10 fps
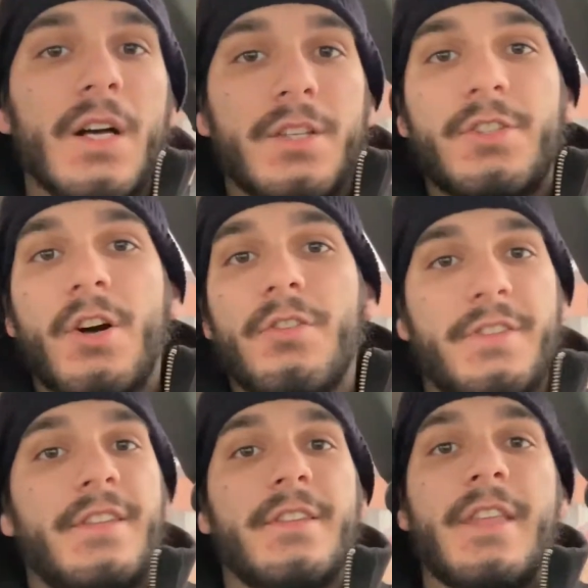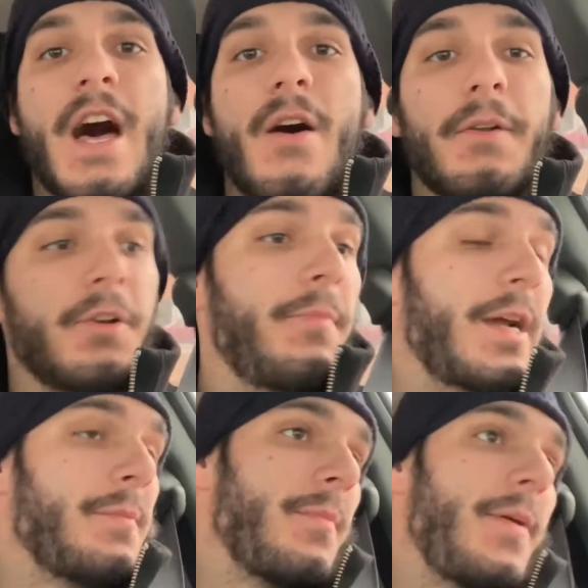So now I'm gonna go pick
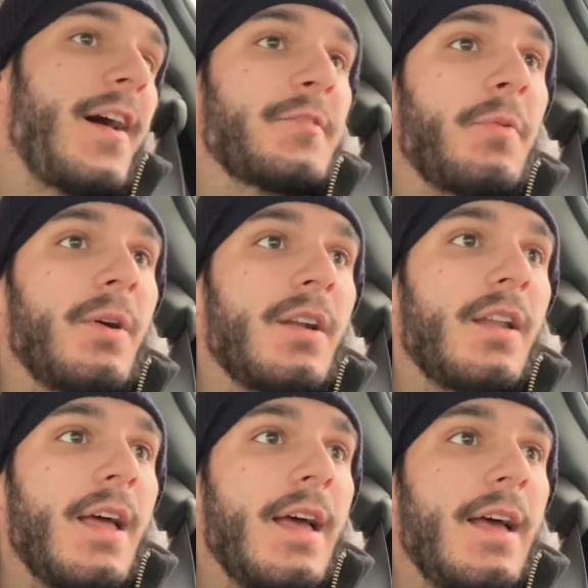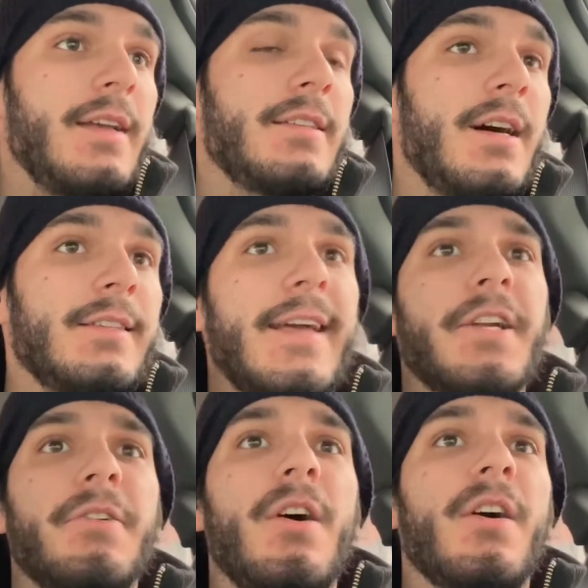up my passport, and
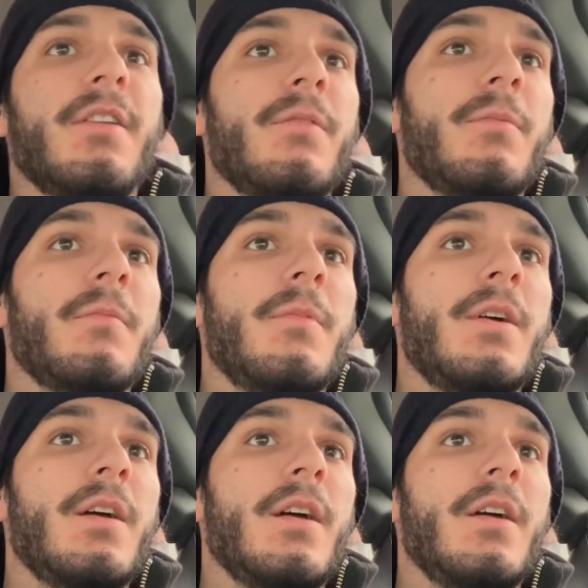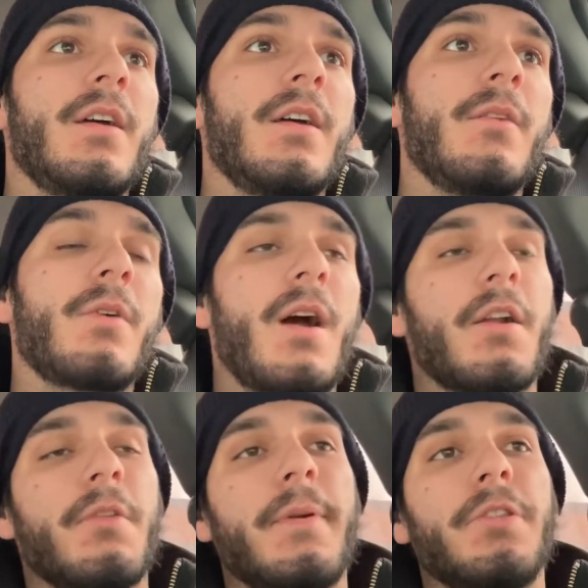later on I'm
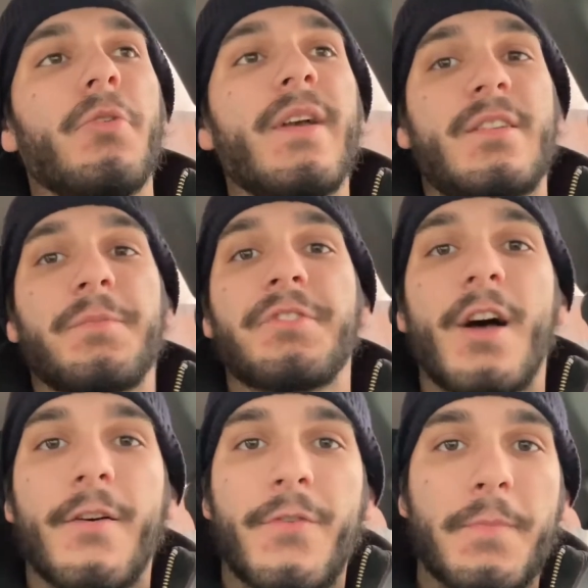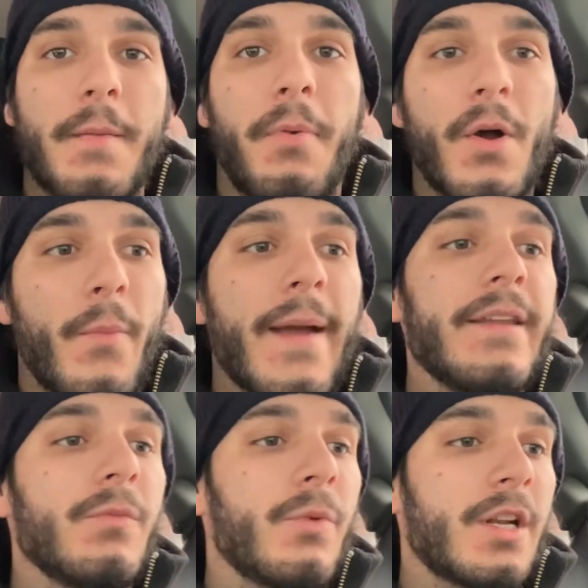gonna be doing some stuff with my boy
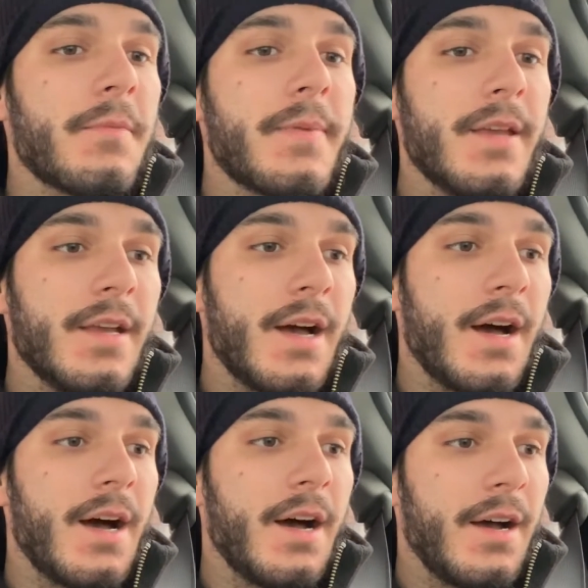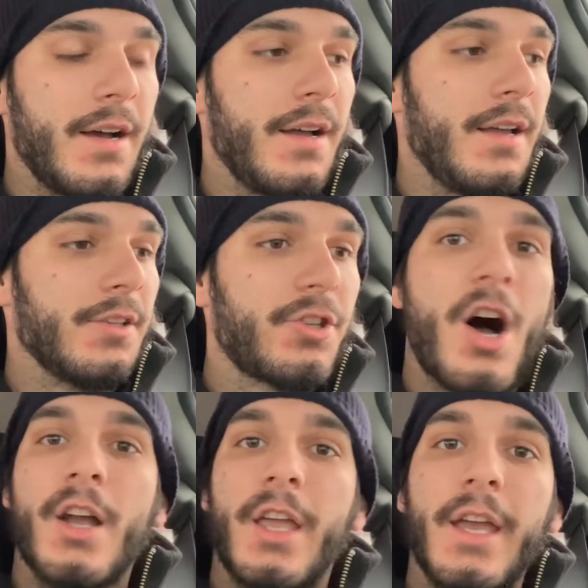Wayne. We're gonna be
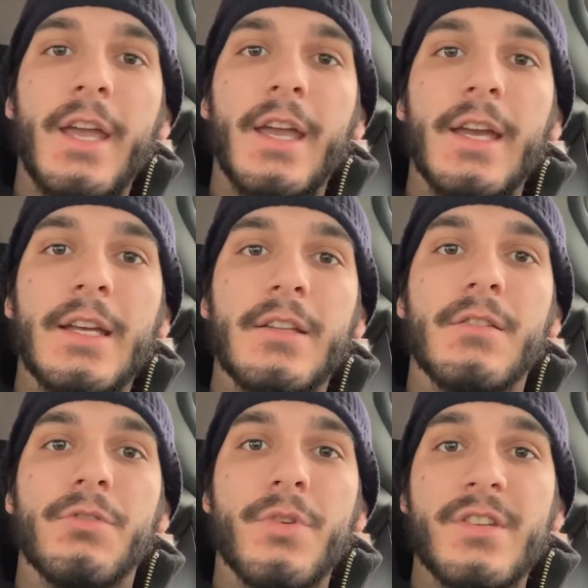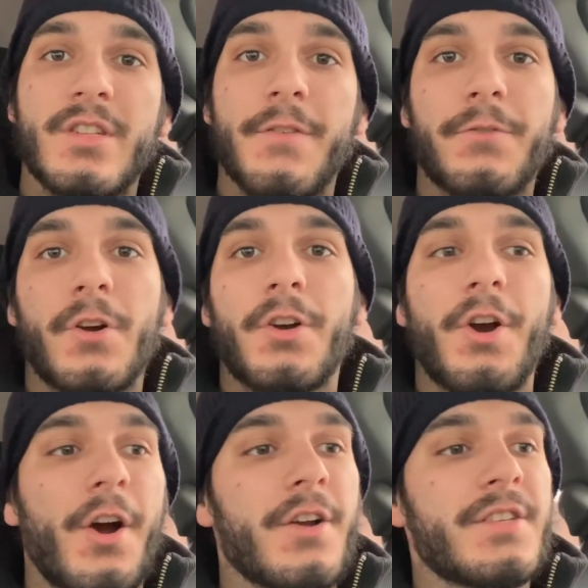talking and doing stuff for our
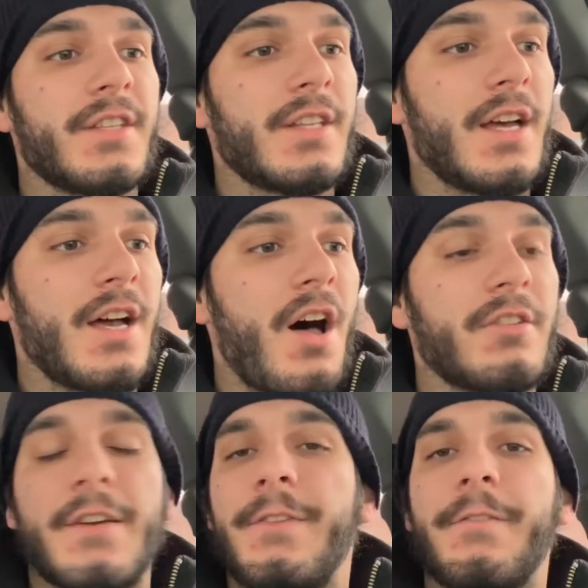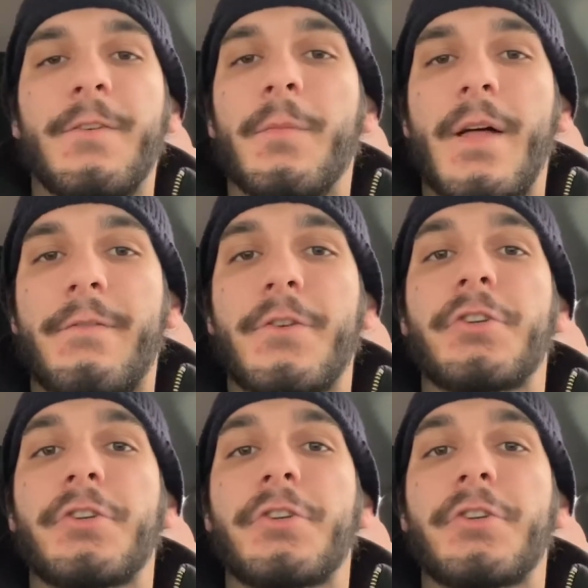cars, and I'll definitely film that for